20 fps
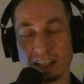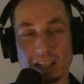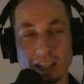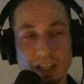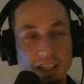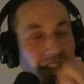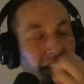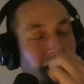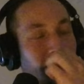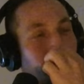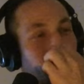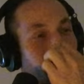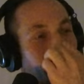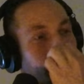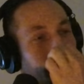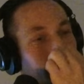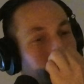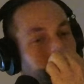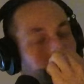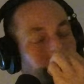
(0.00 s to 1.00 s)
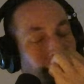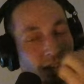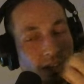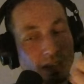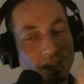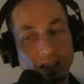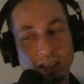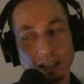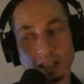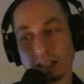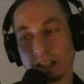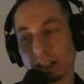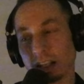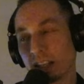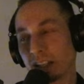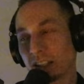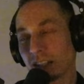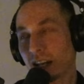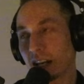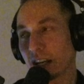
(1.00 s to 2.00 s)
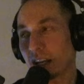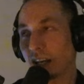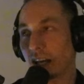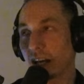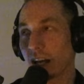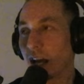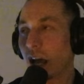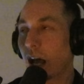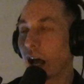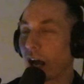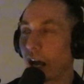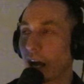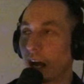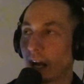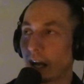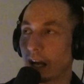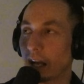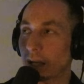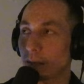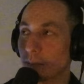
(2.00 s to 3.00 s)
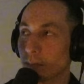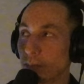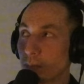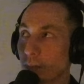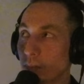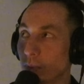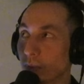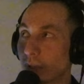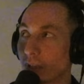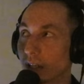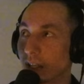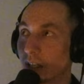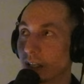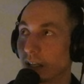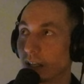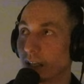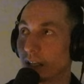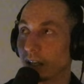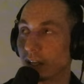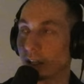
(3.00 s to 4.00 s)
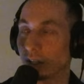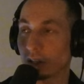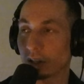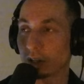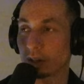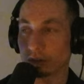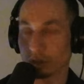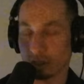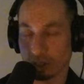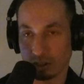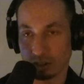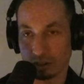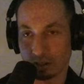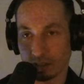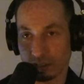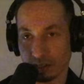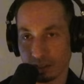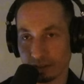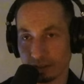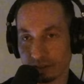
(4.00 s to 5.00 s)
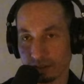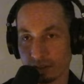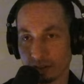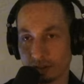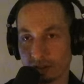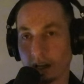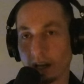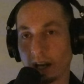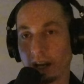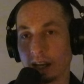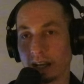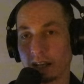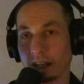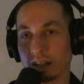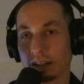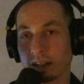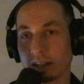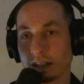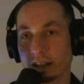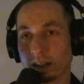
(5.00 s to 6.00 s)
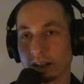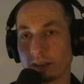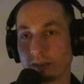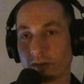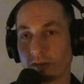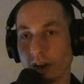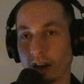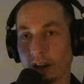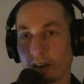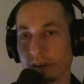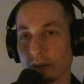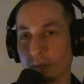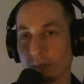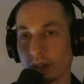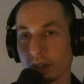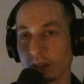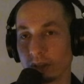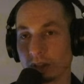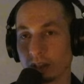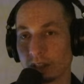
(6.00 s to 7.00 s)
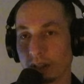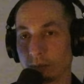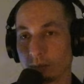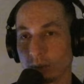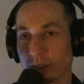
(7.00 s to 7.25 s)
Yeah. Yeah. I, I'm a little curious to try 5-MeO DMT,